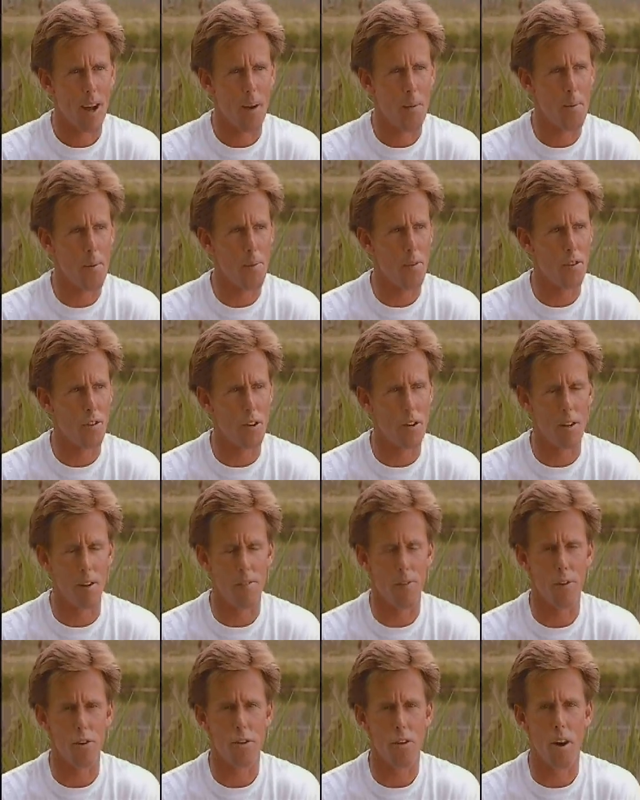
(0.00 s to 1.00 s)
I remember seeing
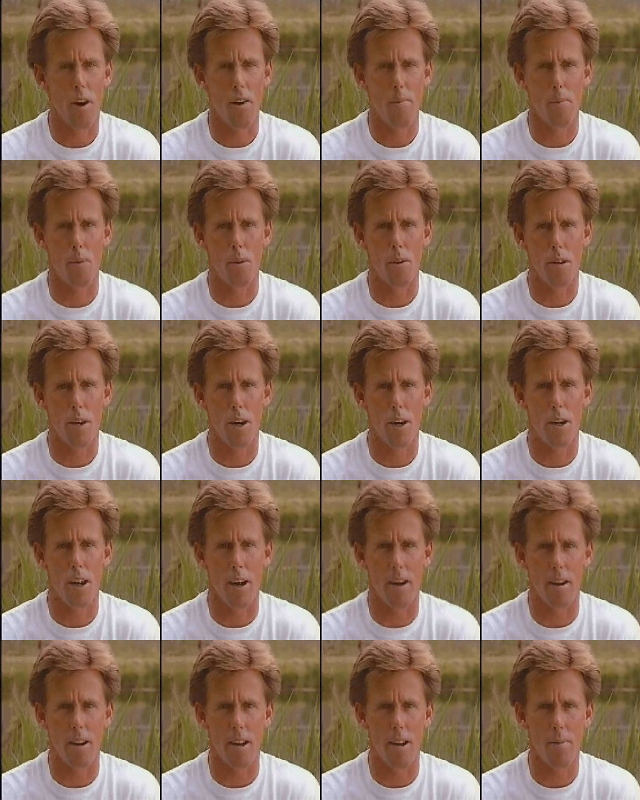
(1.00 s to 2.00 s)
the first cardboard
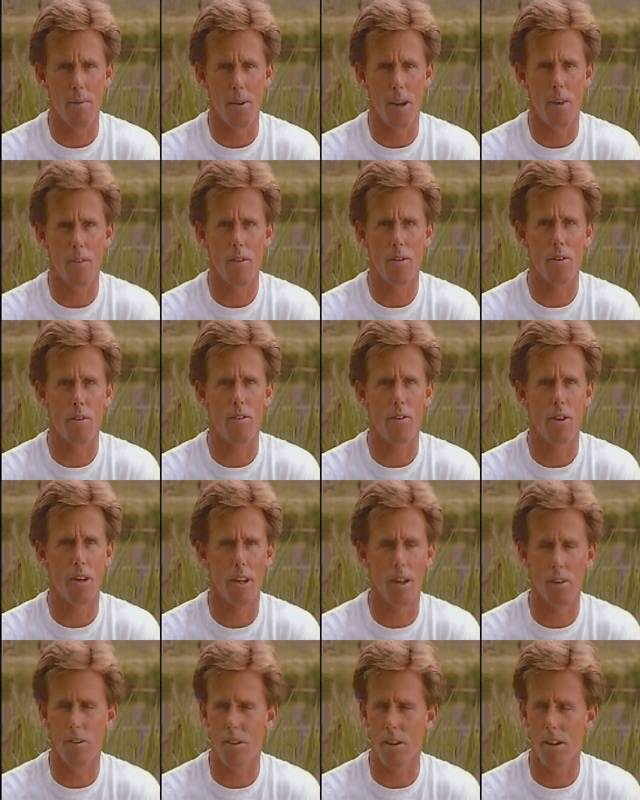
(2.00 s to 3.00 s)
cutout of him, and I was so
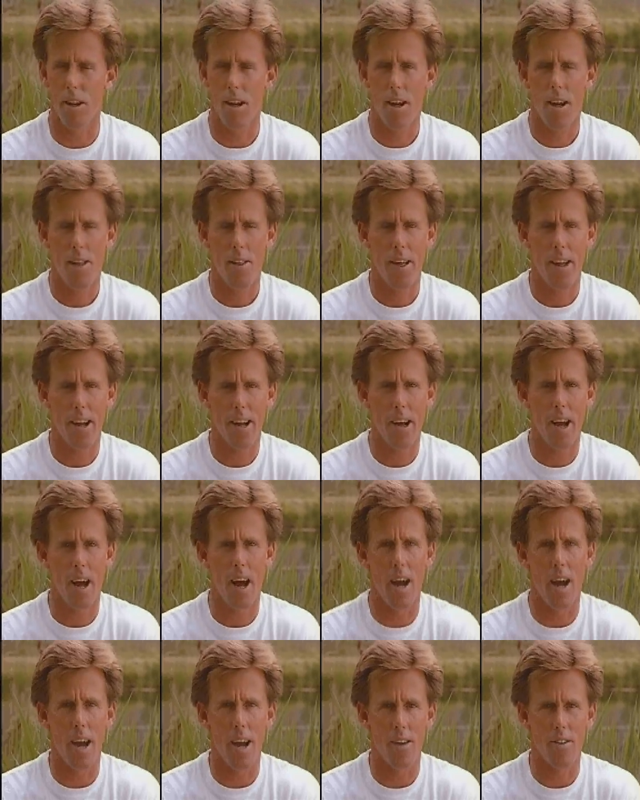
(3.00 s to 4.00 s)
jealous that
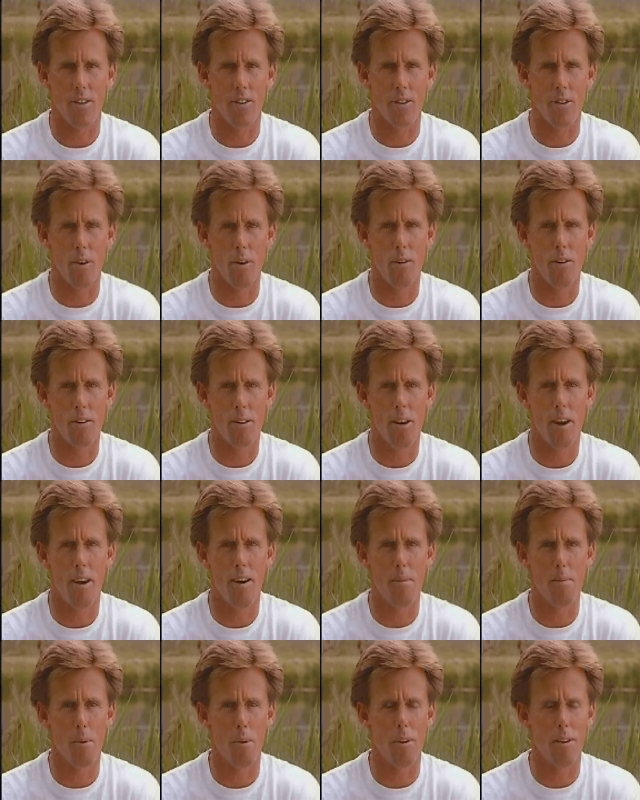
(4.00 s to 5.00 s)
guy has his own
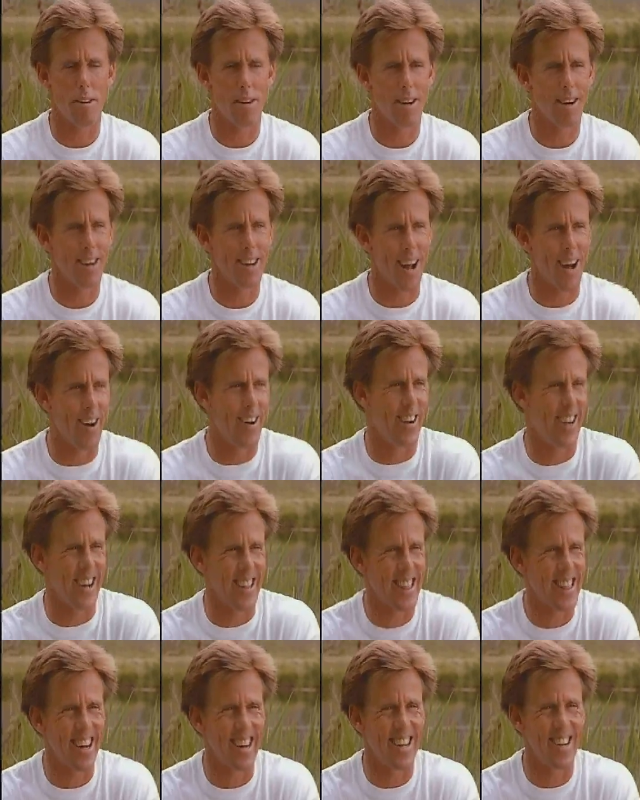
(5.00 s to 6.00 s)
cardboard
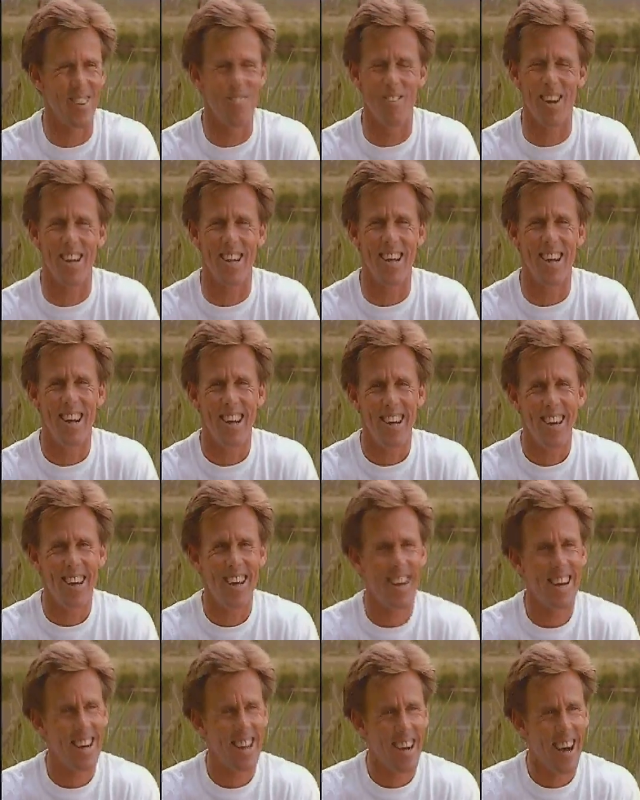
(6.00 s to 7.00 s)
cutout. I thought he
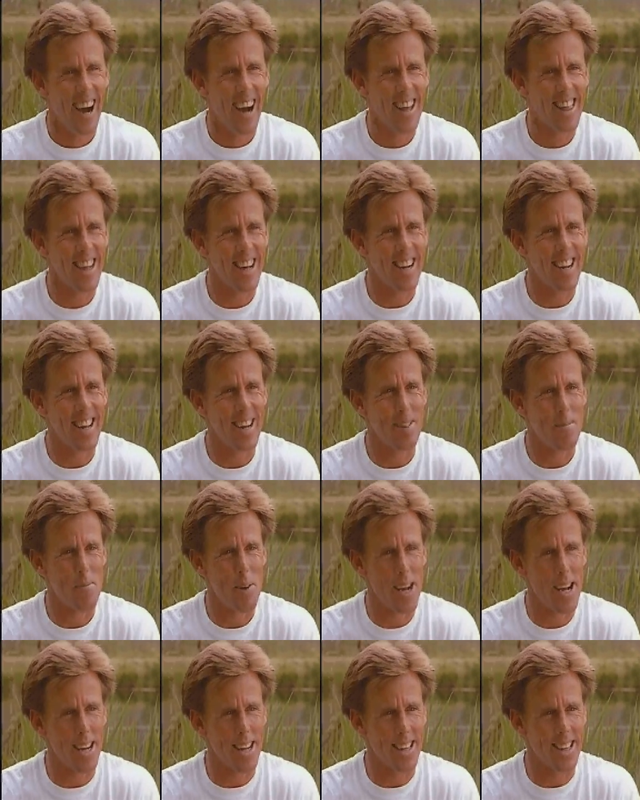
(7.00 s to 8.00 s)
had
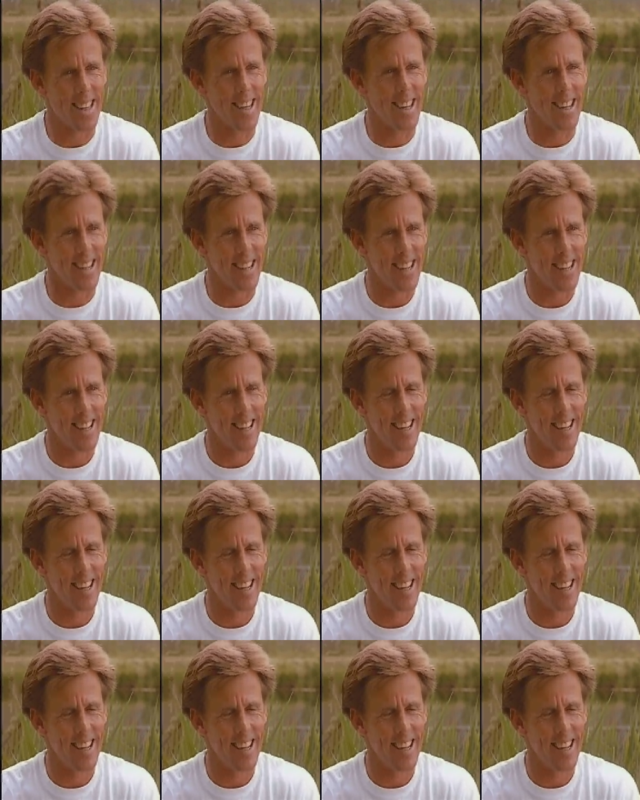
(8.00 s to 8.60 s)
made it then.